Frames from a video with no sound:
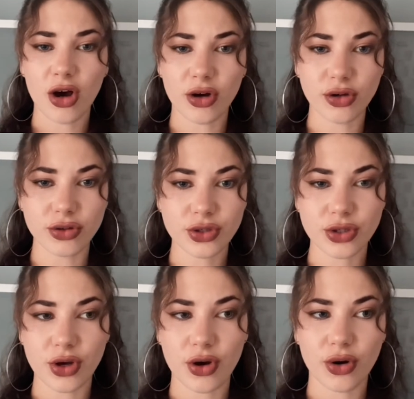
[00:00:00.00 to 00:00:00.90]

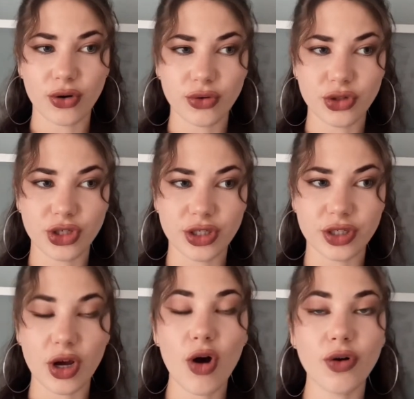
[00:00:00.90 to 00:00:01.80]
also
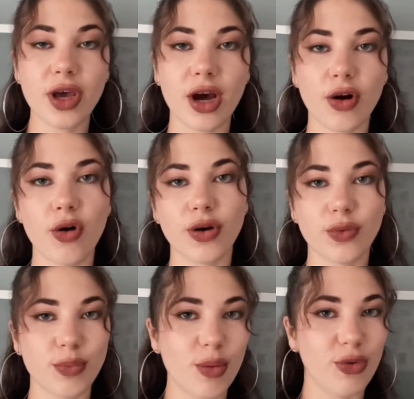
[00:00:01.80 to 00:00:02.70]
just, oh yeah, going
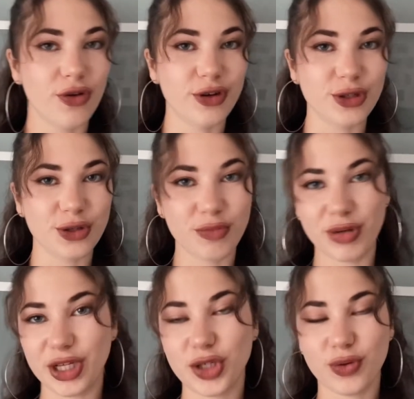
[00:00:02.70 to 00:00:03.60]
with my boyfriend to the
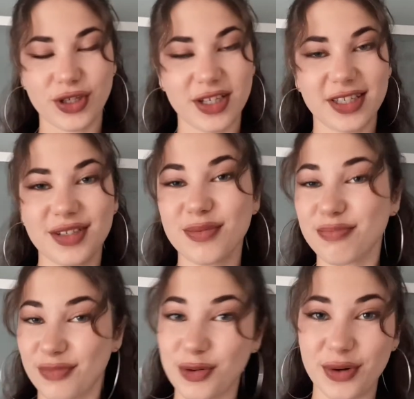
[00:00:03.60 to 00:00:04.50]
beach, which is
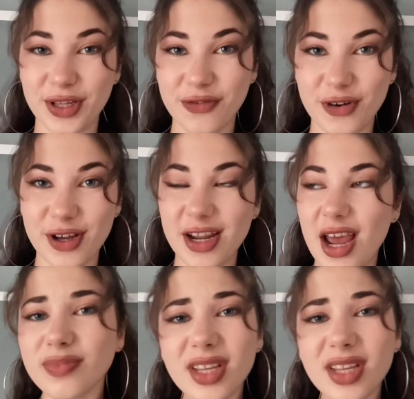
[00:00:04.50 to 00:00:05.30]
really fun.